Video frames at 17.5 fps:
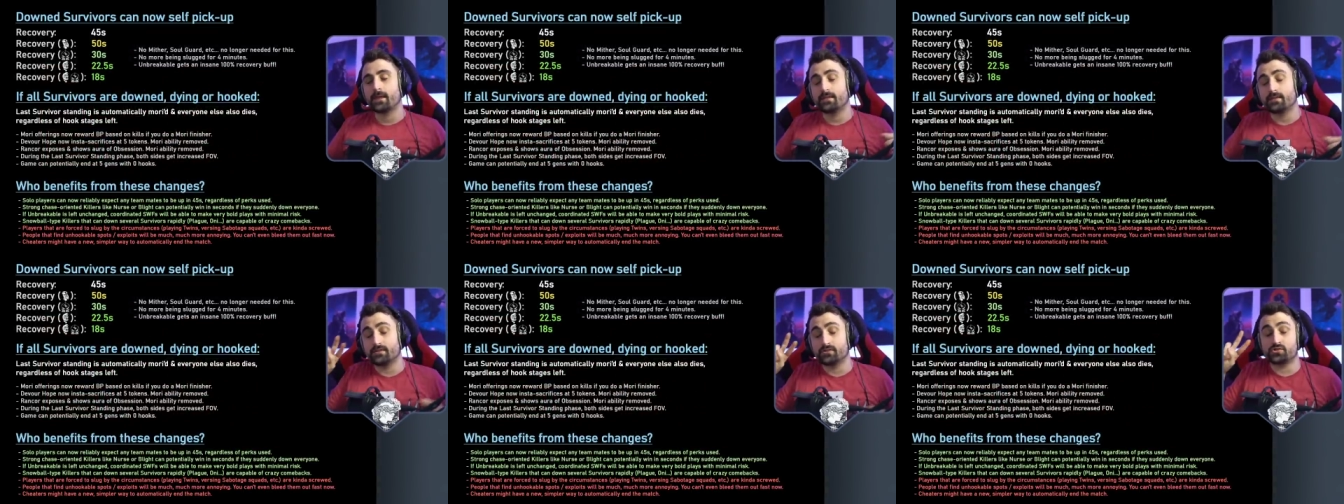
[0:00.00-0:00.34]

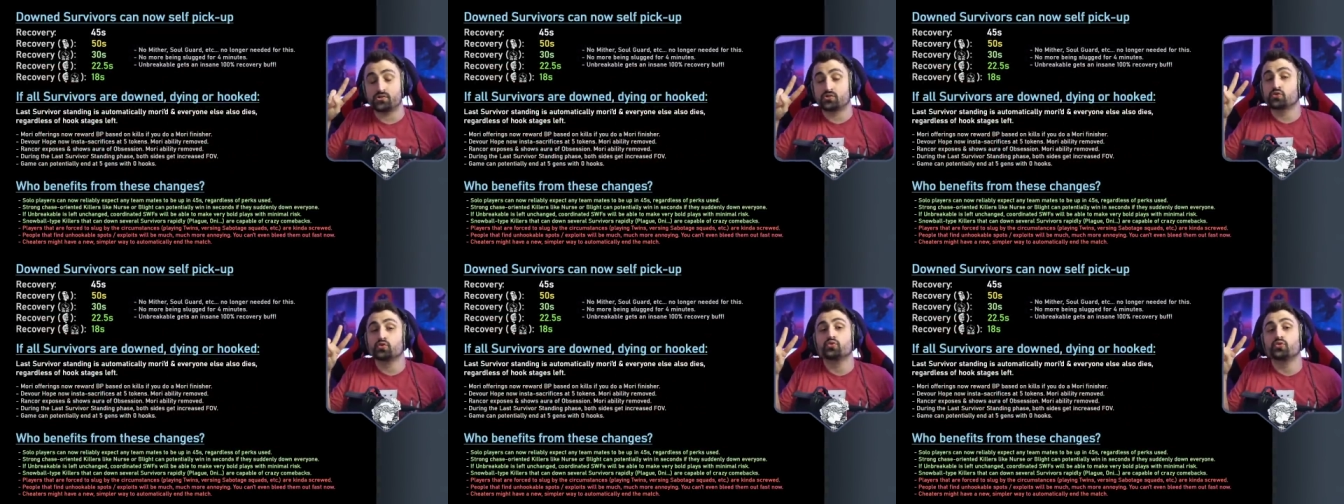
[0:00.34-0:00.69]

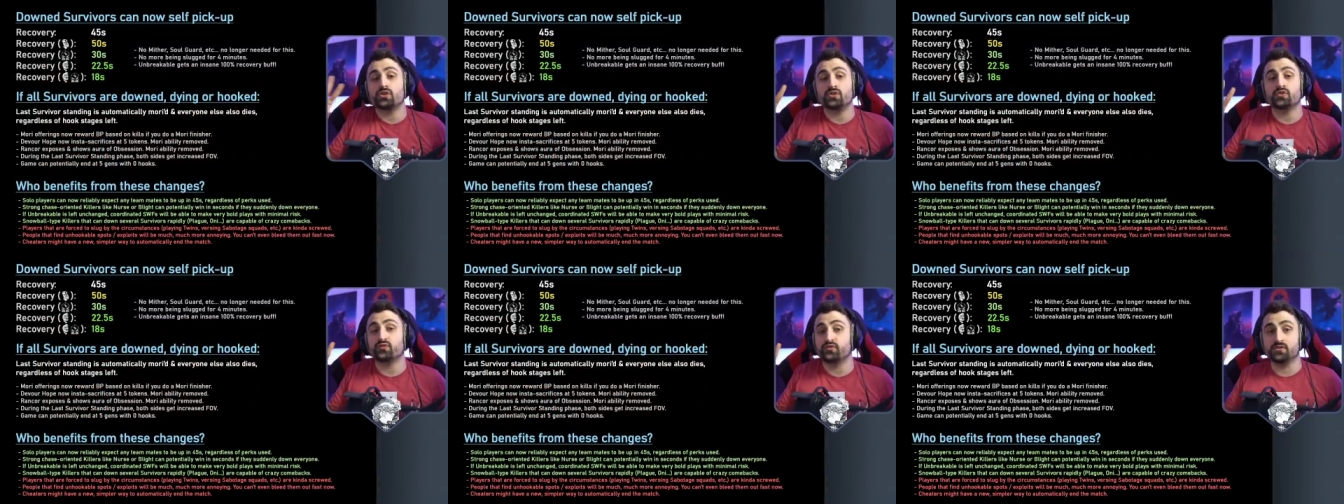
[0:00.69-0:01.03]
There's two
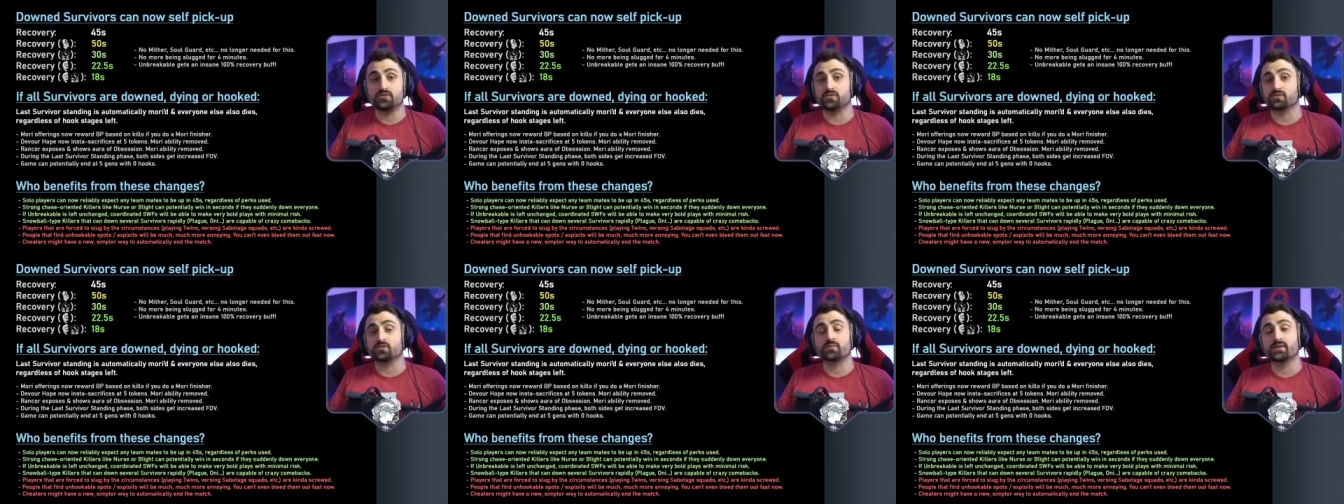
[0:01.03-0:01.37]
new
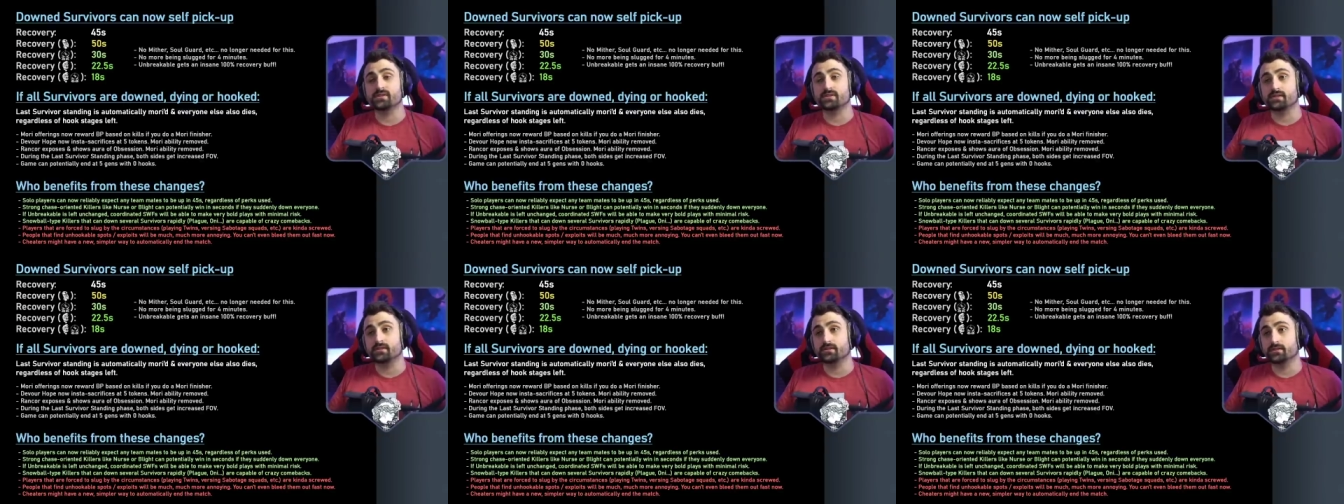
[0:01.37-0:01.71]
features
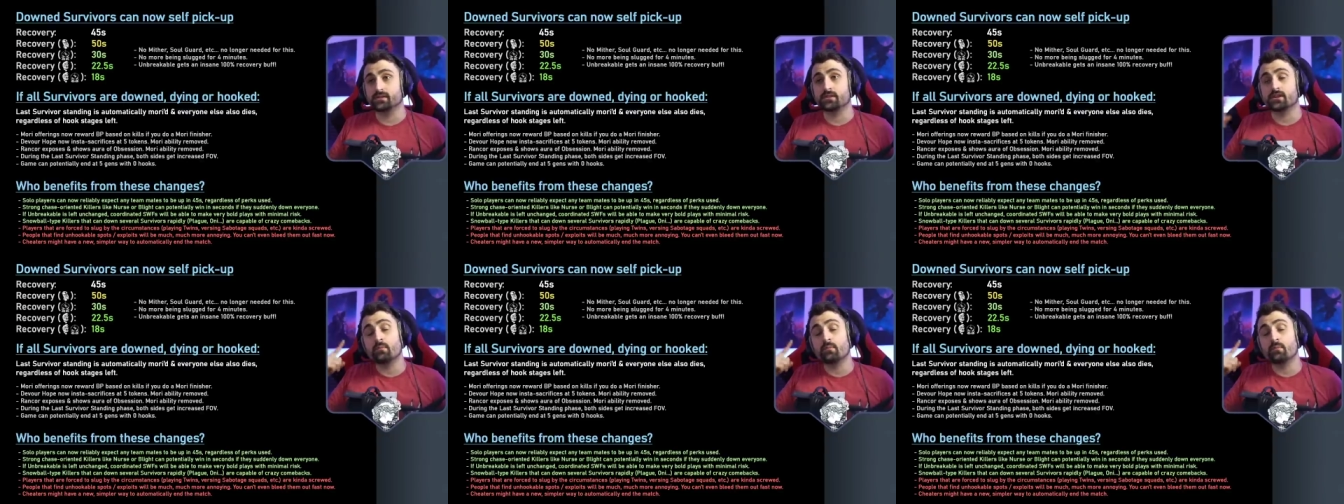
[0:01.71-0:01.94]
basically.